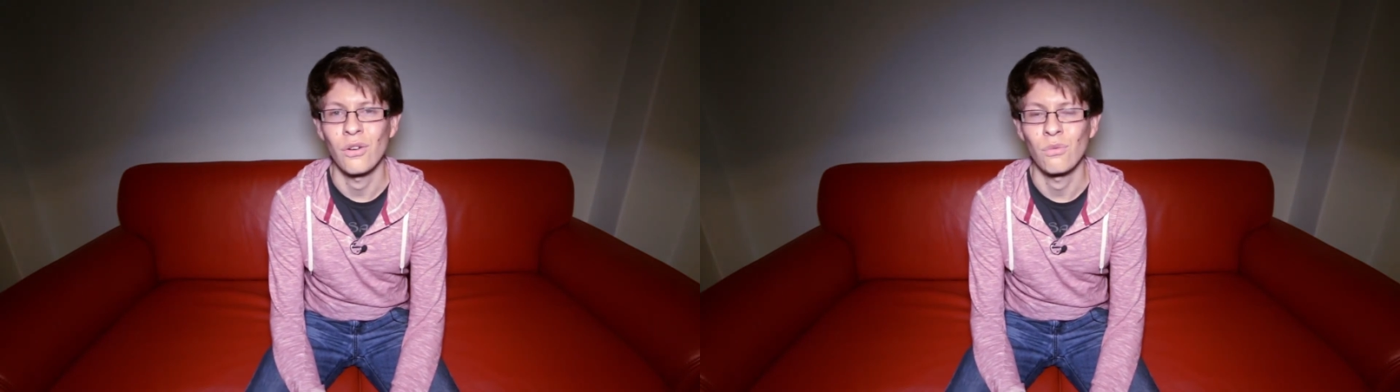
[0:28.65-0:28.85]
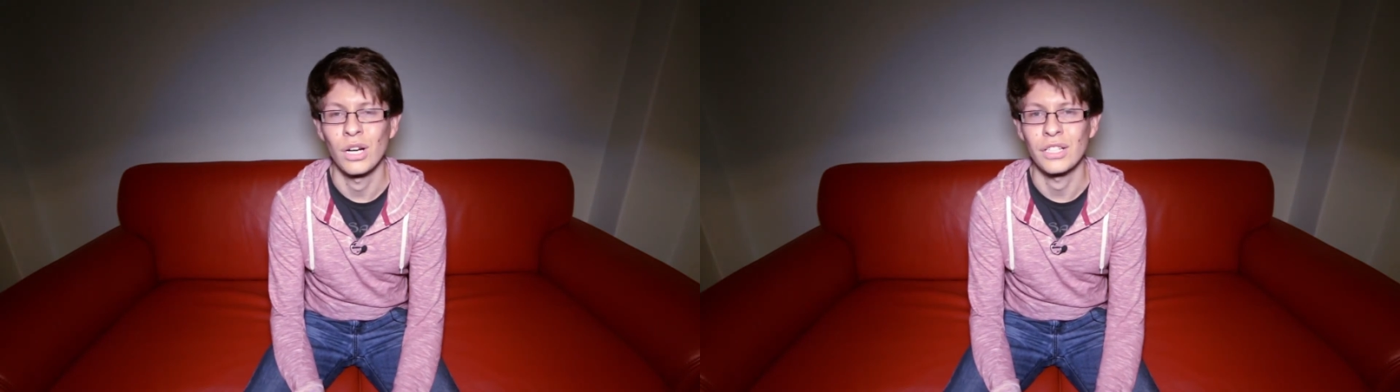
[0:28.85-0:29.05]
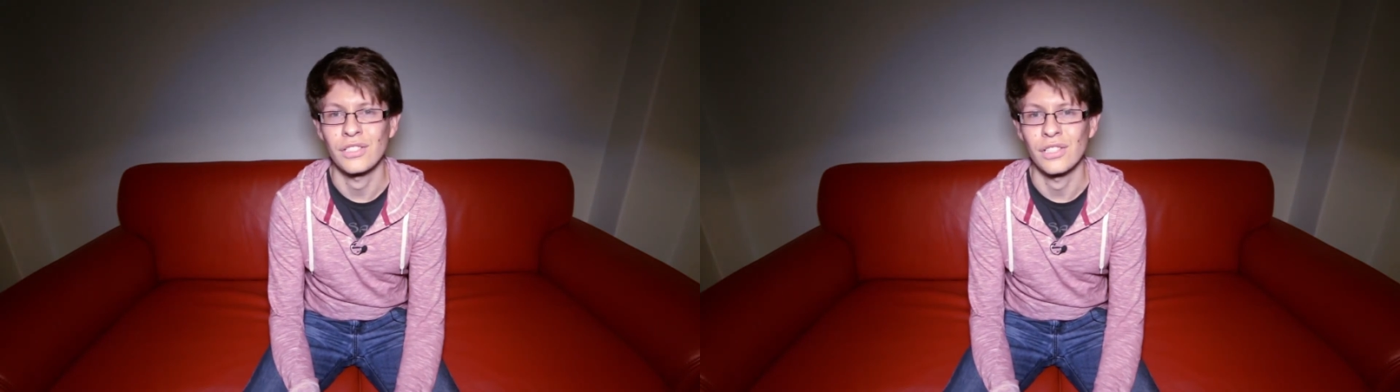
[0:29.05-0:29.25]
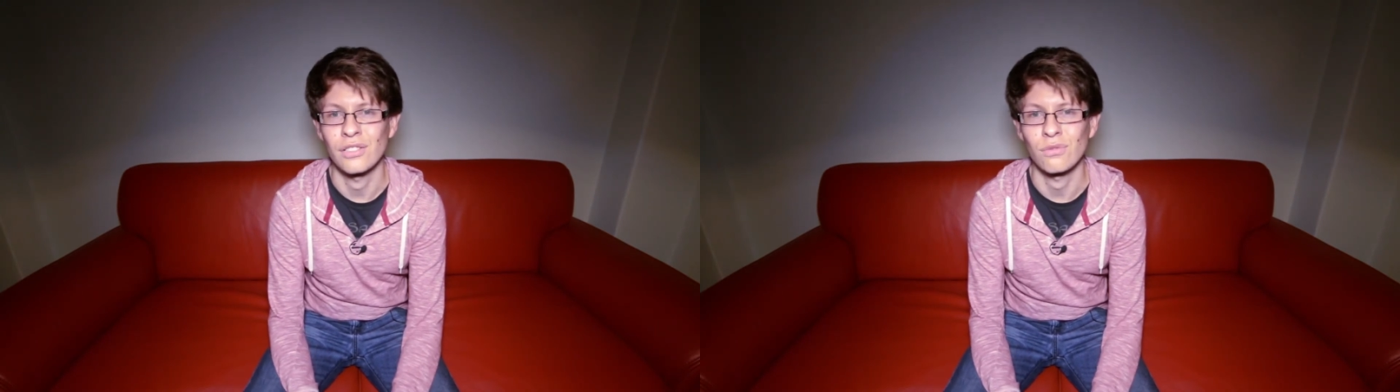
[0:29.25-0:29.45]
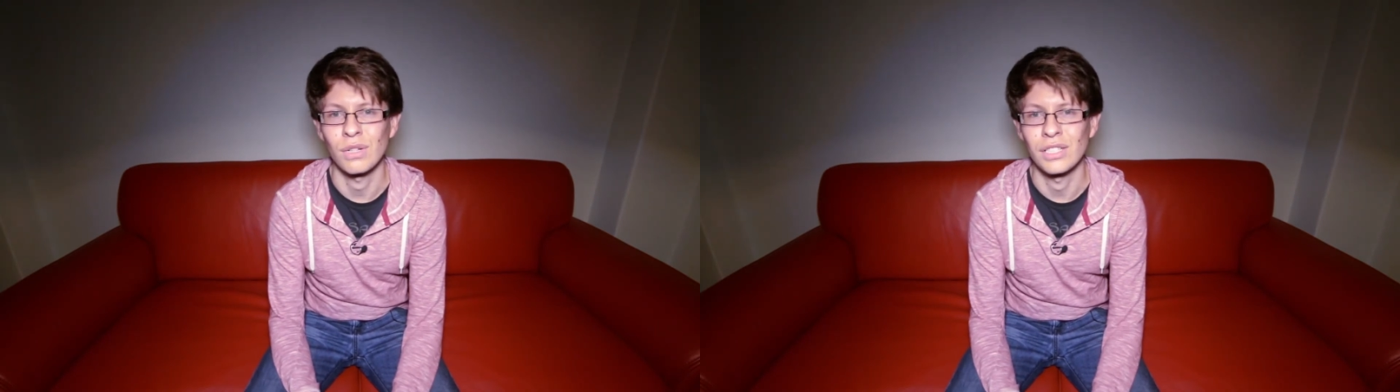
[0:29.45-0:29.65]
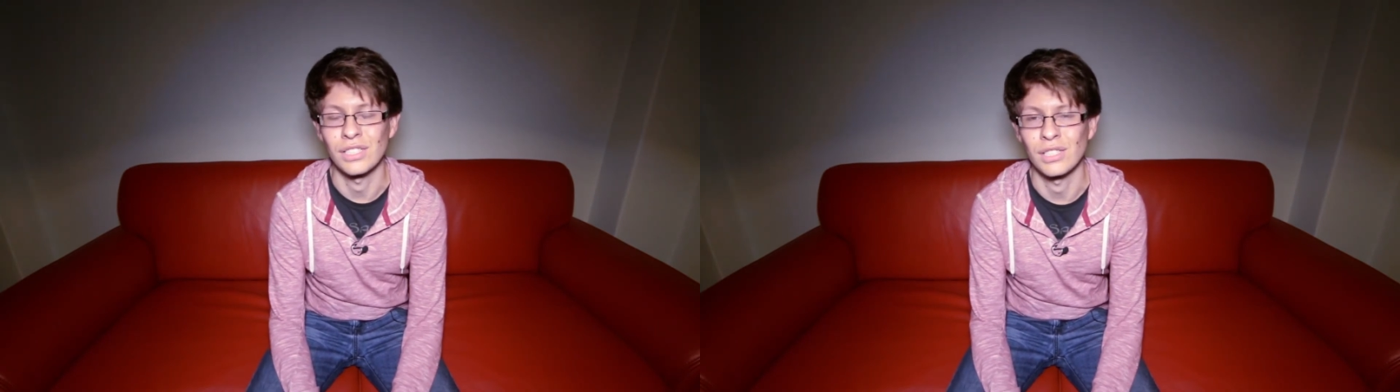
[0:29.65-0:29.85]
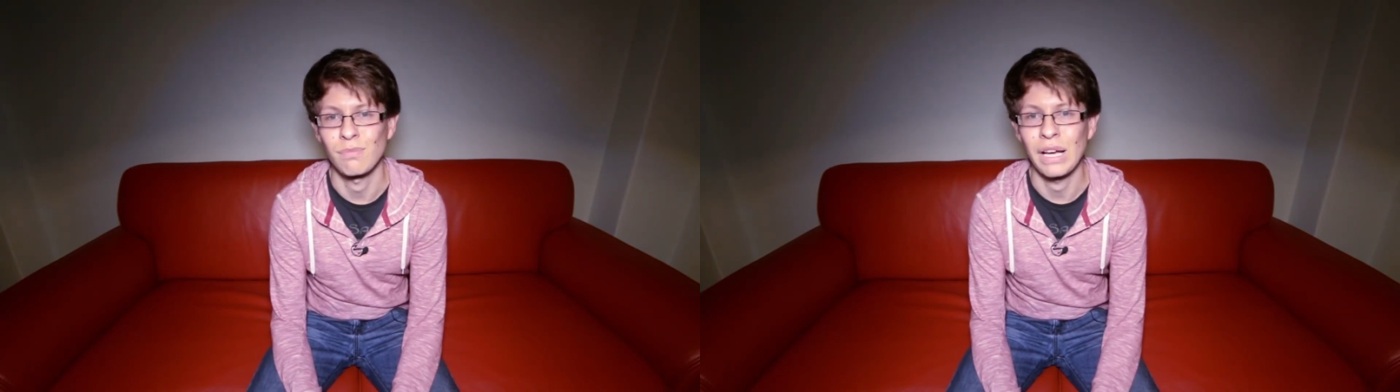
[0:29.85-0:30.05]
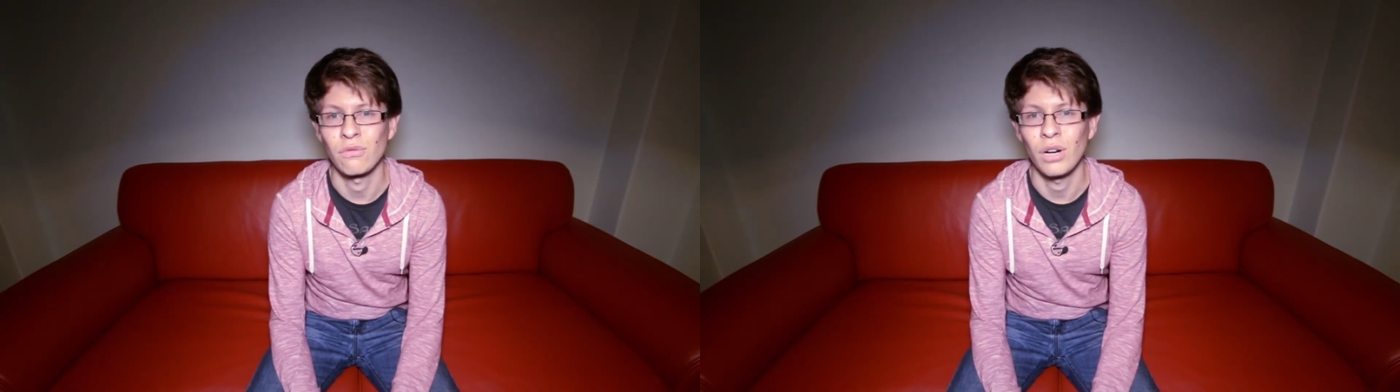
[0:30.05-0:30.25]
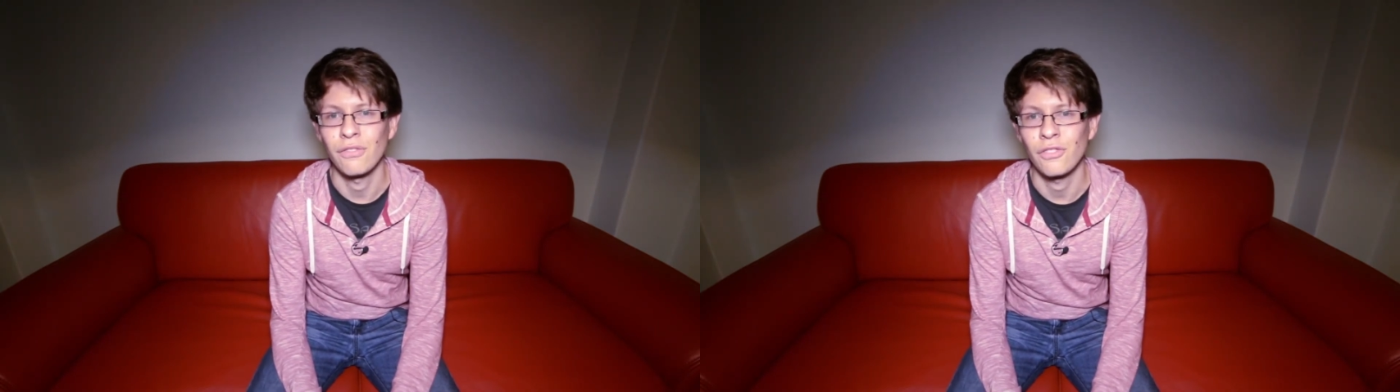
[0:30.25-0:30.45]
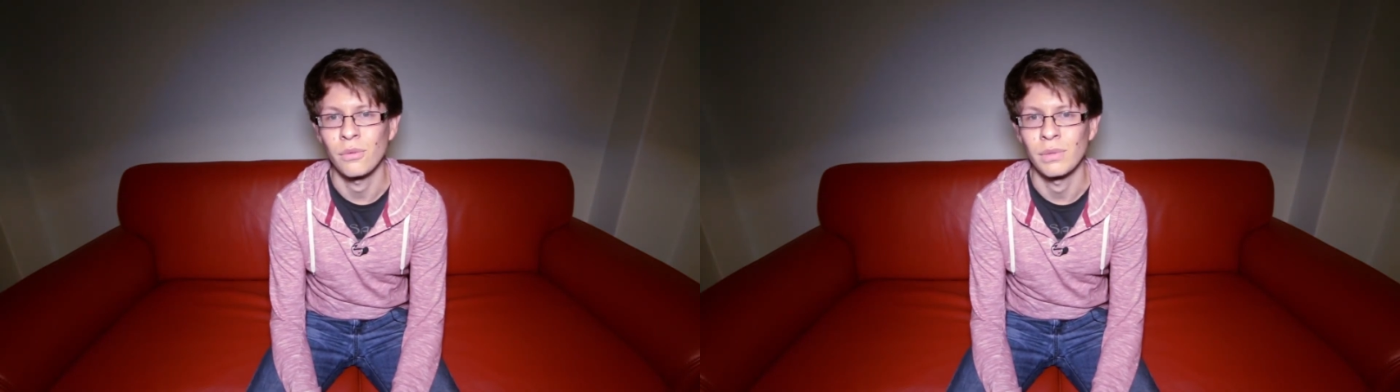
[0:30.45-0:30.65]
works just as well as this black and
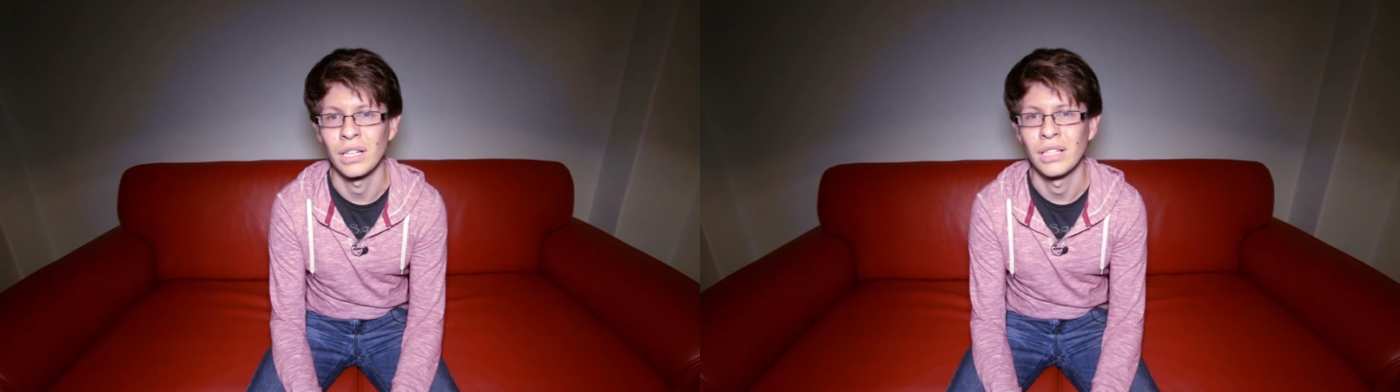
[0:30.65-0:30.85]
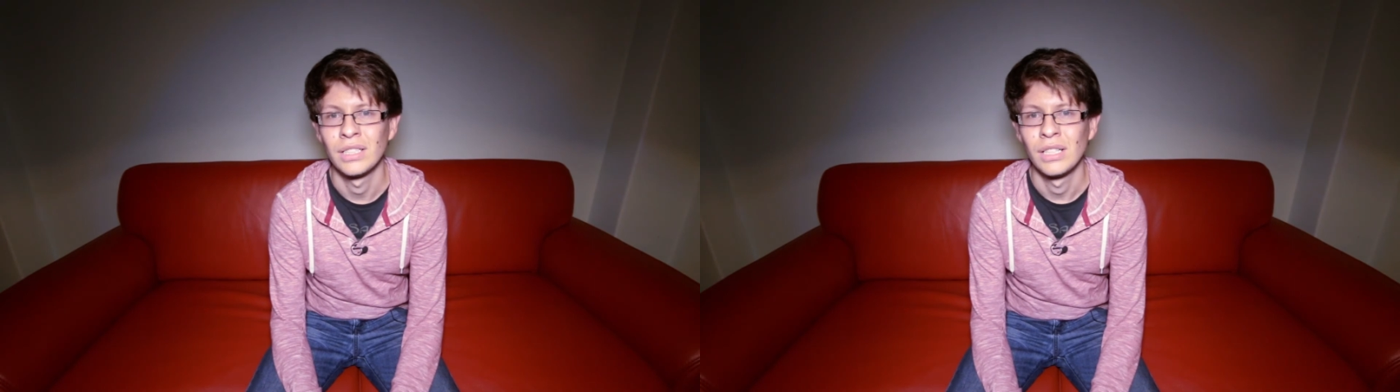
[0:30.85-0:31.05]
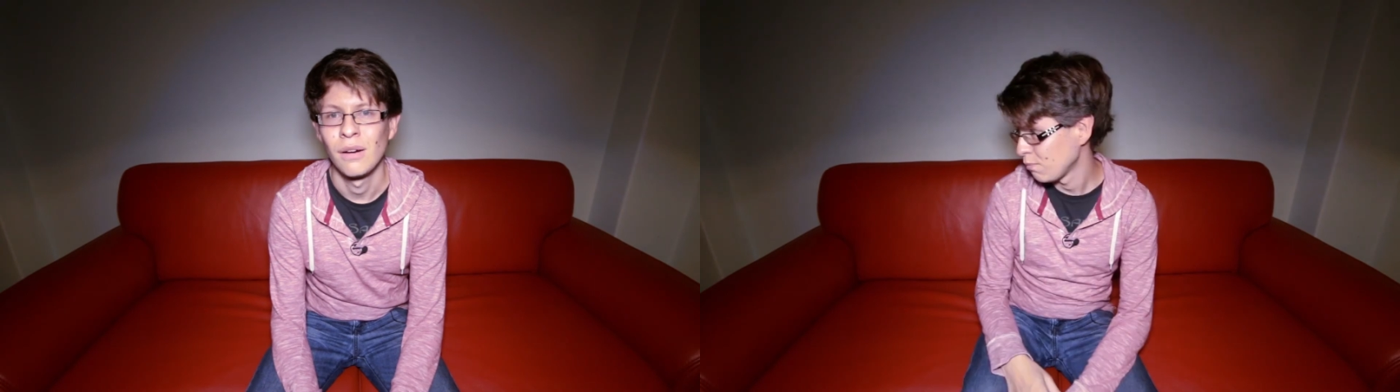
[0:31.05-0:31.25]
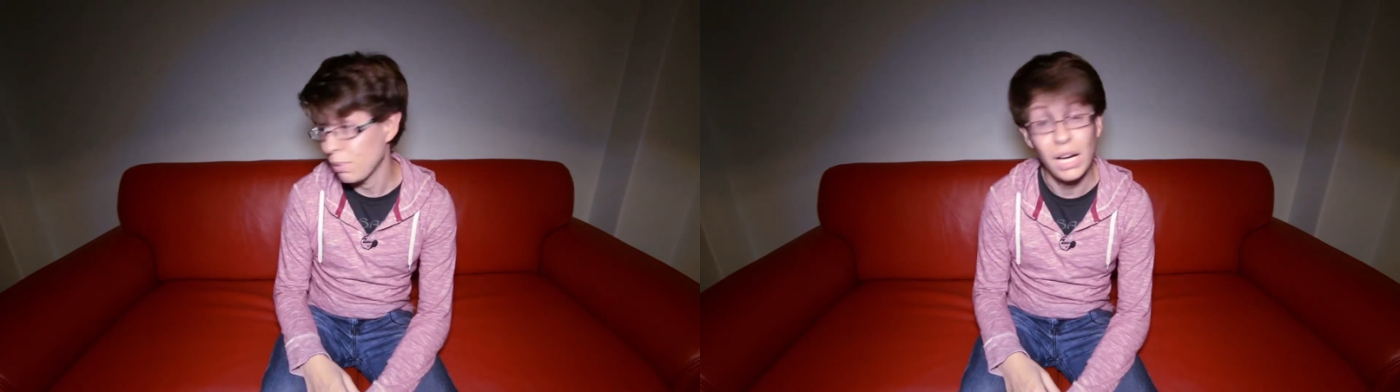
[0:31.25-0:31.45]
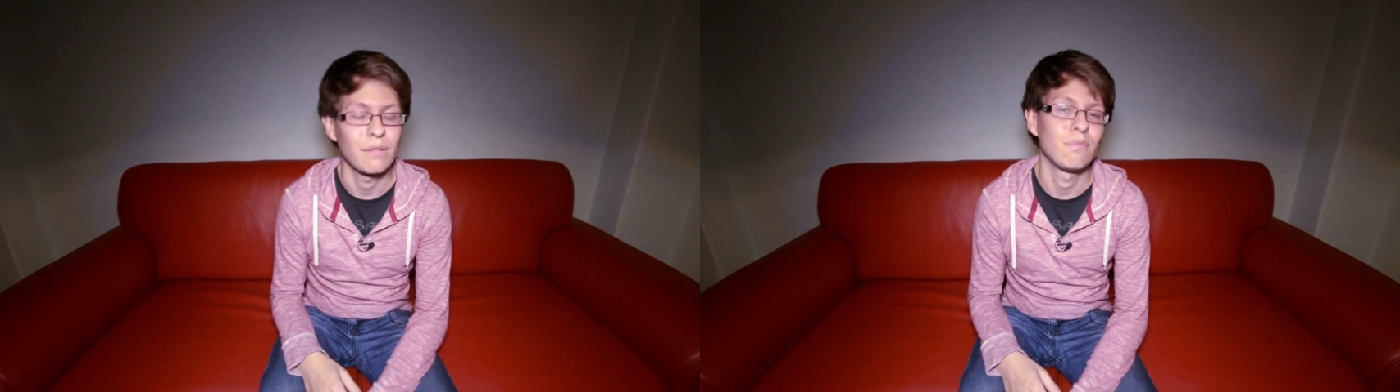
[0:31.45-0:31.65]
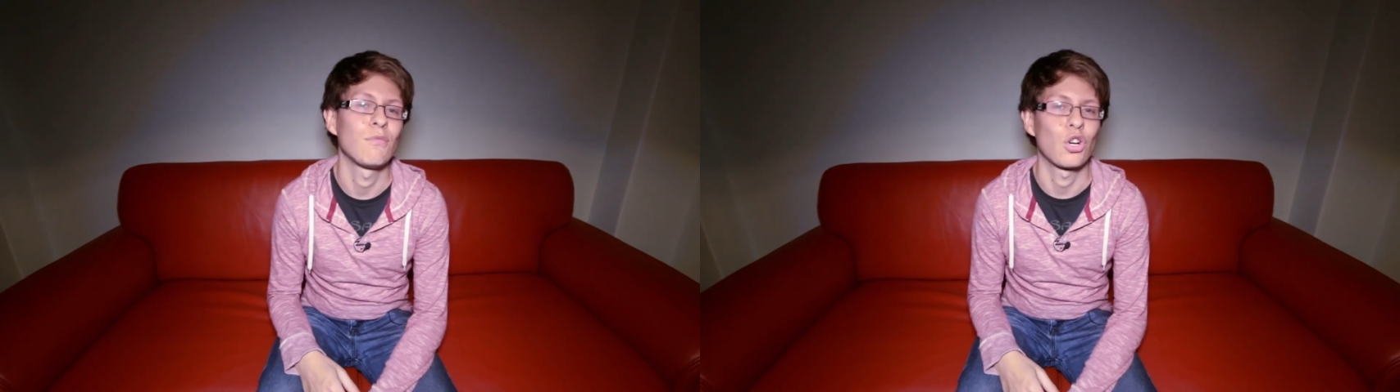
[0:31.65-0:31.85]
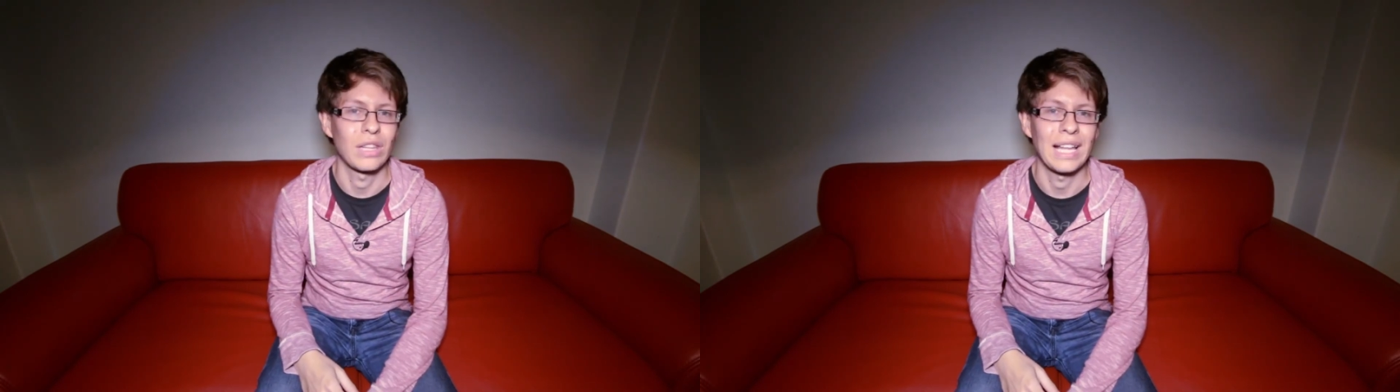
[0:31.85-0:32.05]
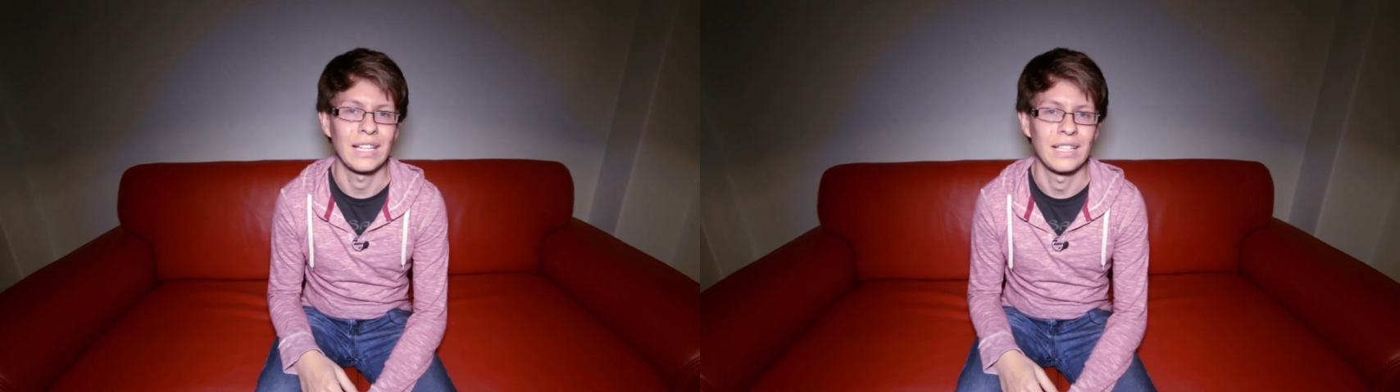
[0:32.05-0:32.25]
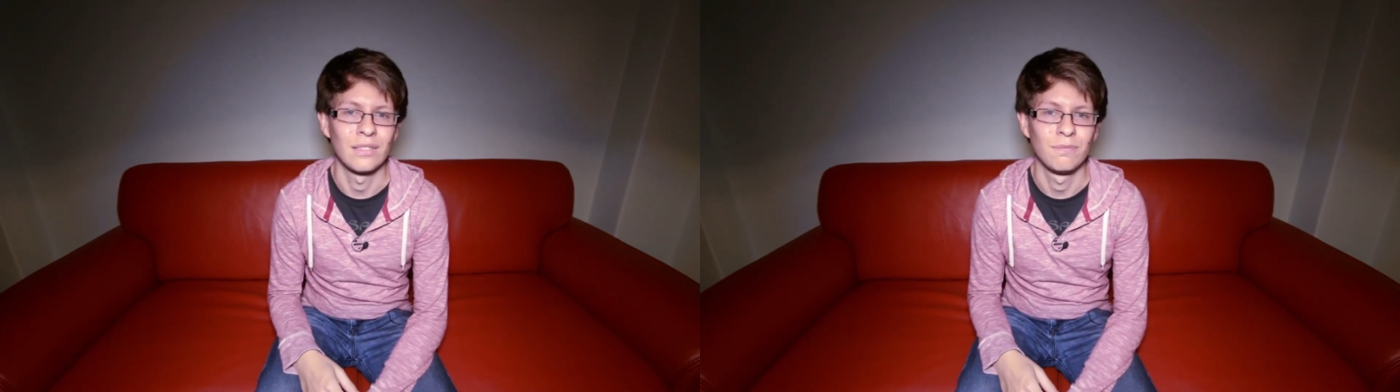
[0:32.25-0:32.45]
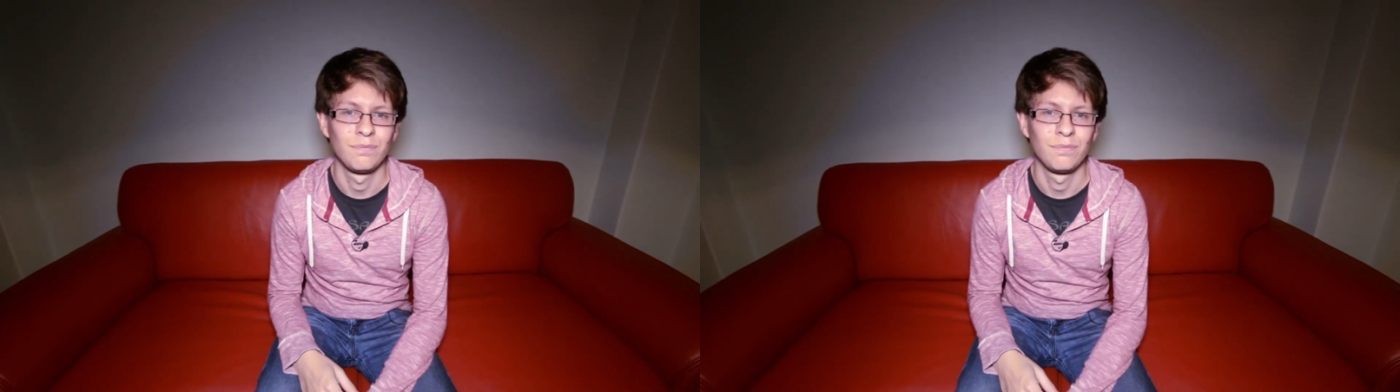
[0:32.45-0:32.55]
white formula. But more on that later.